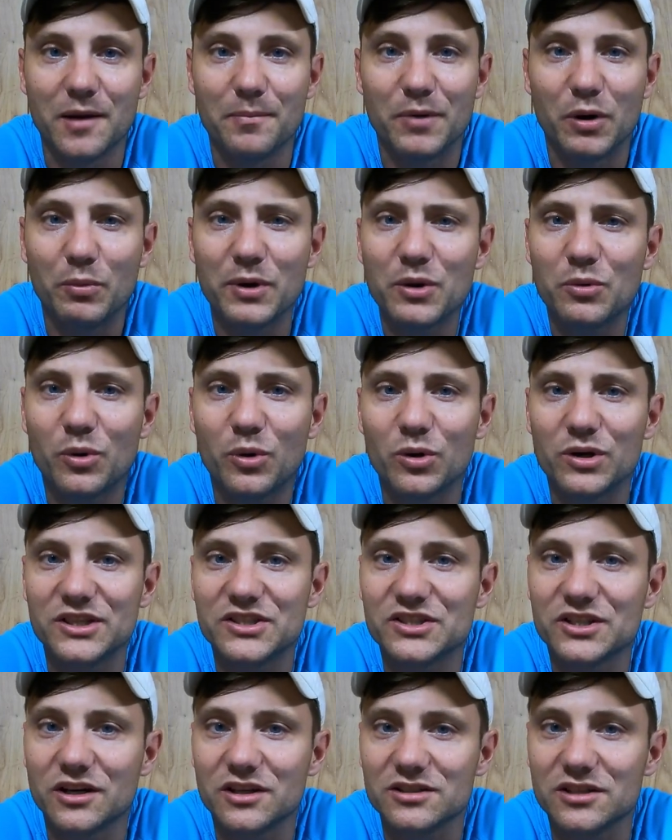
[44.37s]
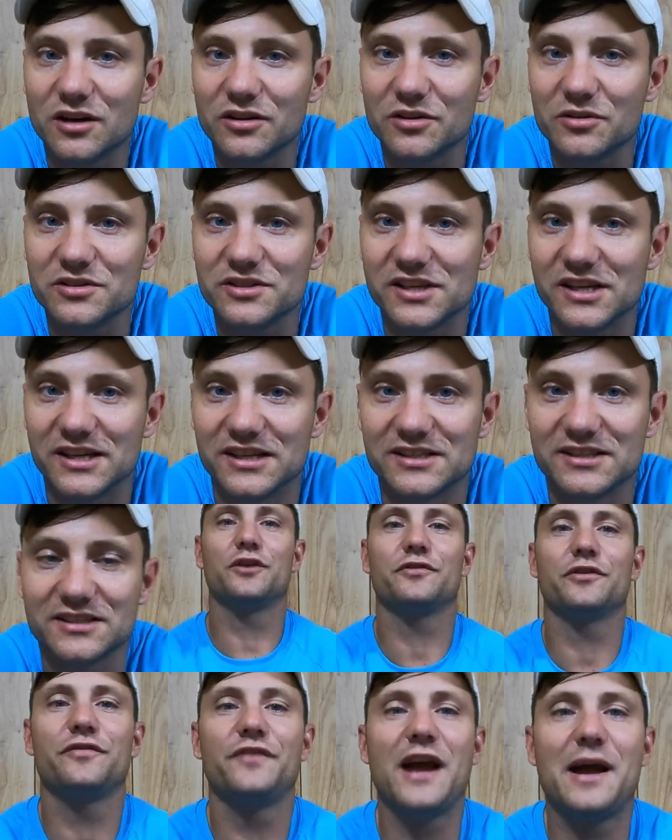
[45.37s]
But we will discuss all those things. So
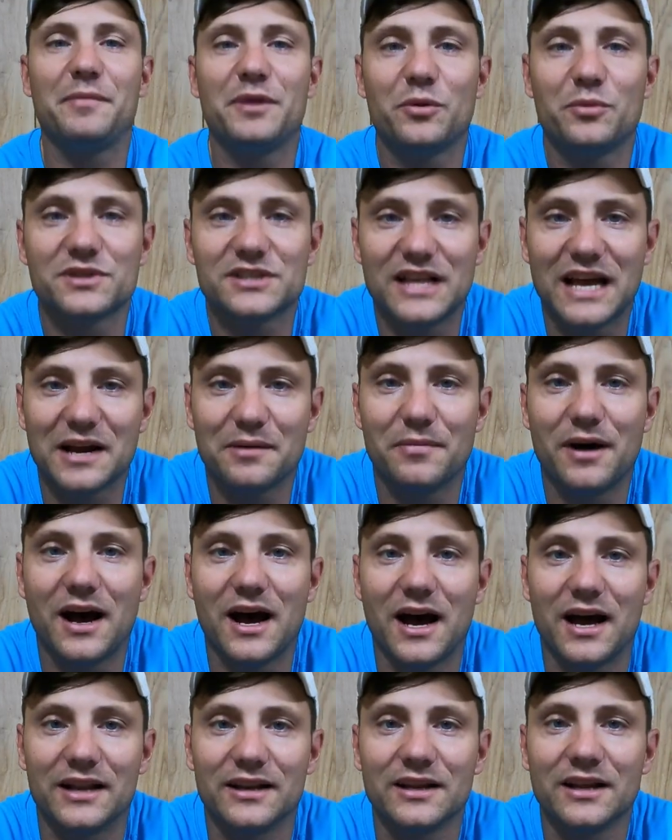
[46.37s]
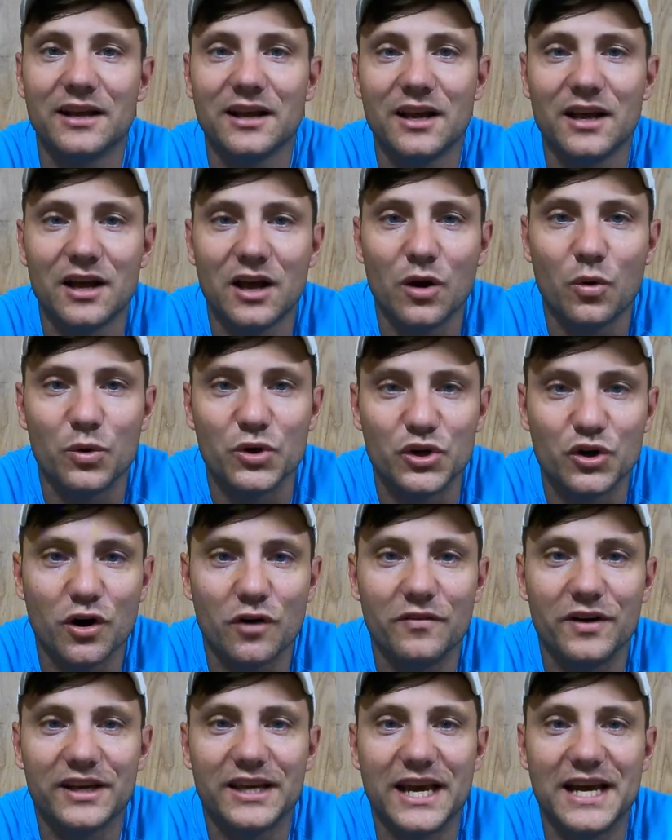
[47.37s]
if your family was like mine, when you go
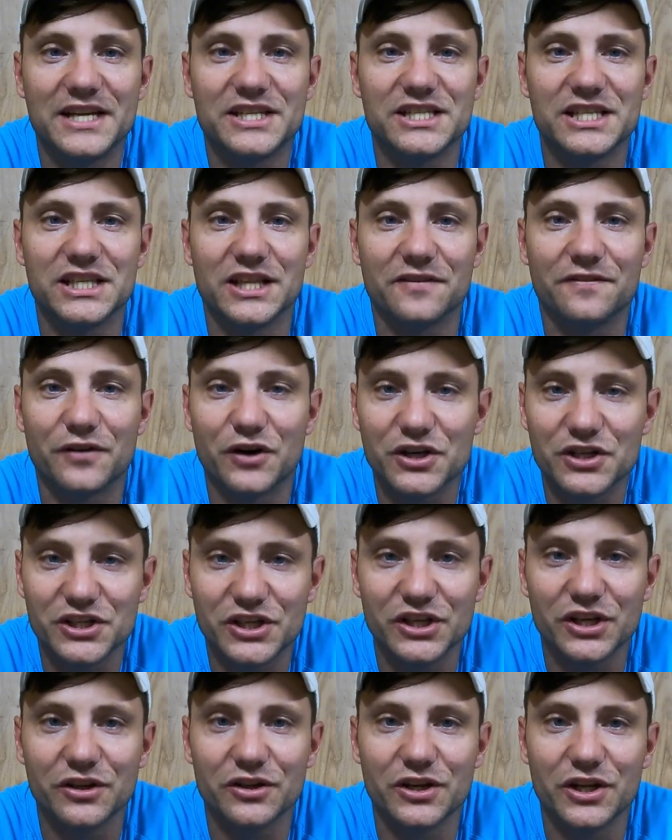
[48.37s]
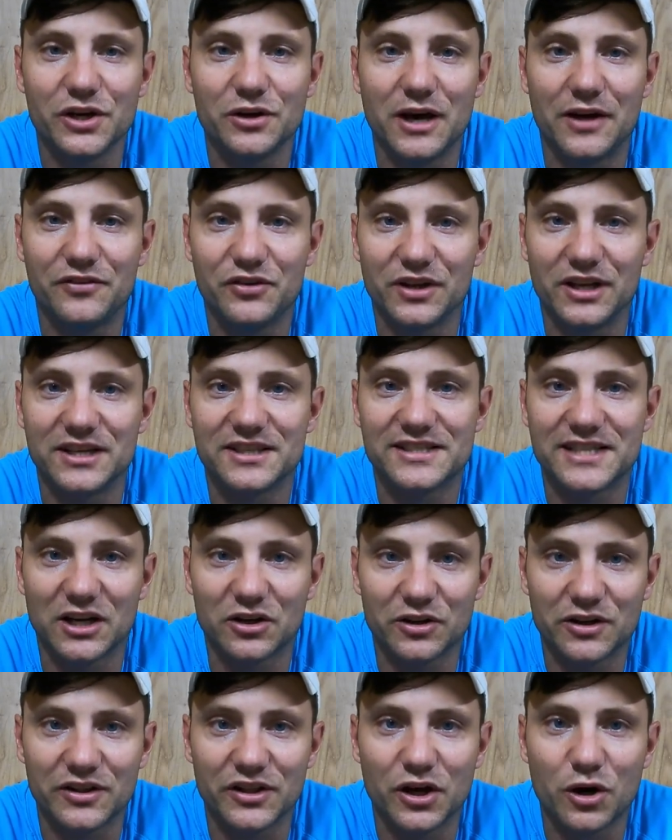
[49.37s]
on vacation, the first thing you do after you get
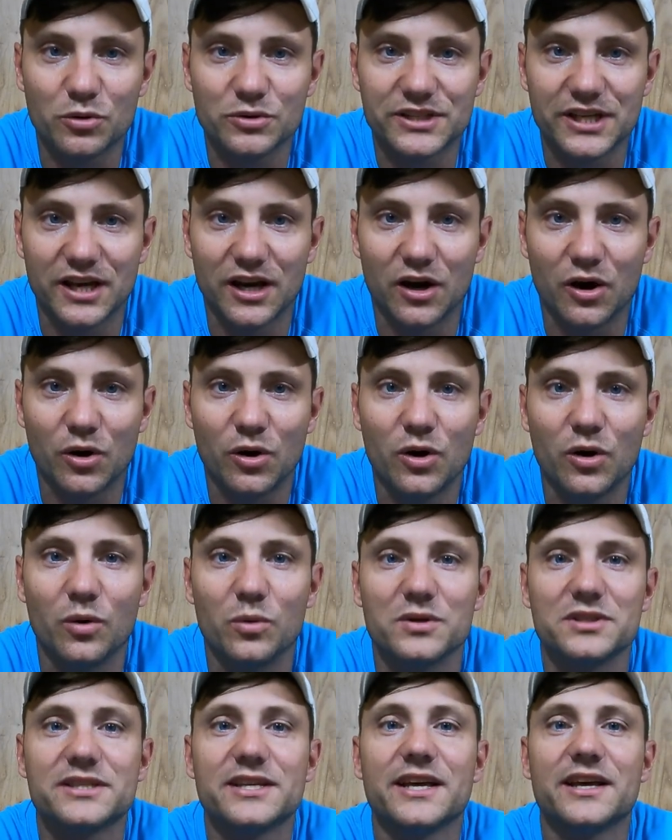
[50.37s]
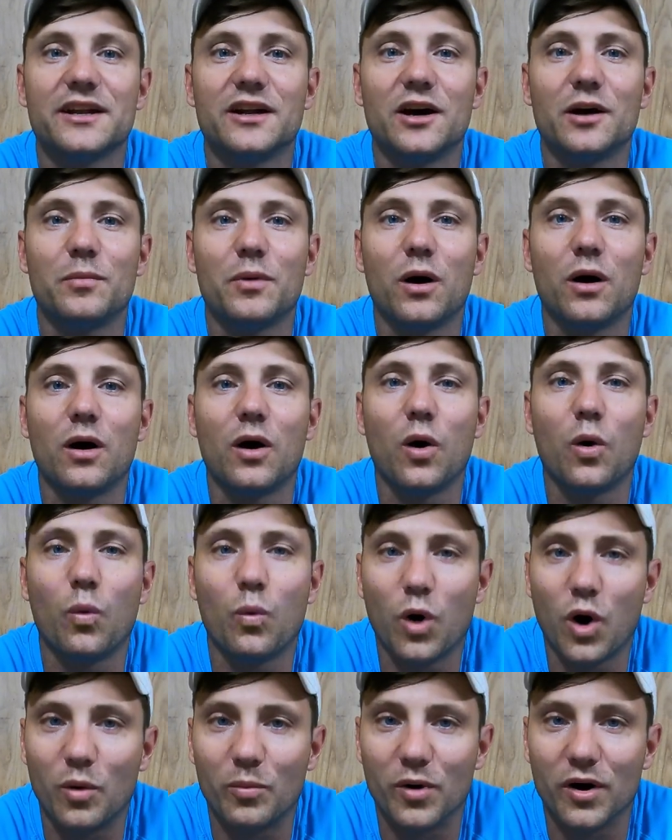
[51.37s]
settled in the hotel was hit up
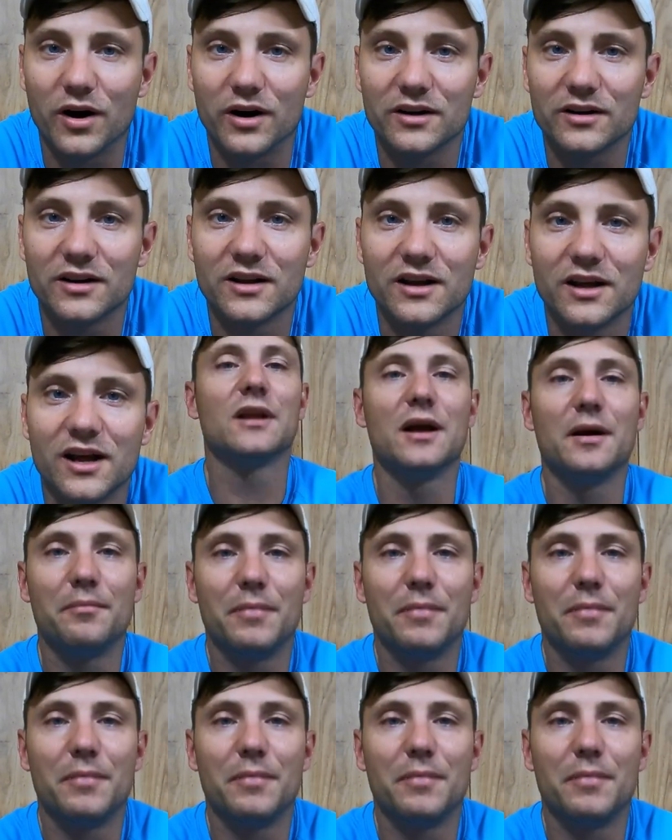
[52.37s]
Walmart.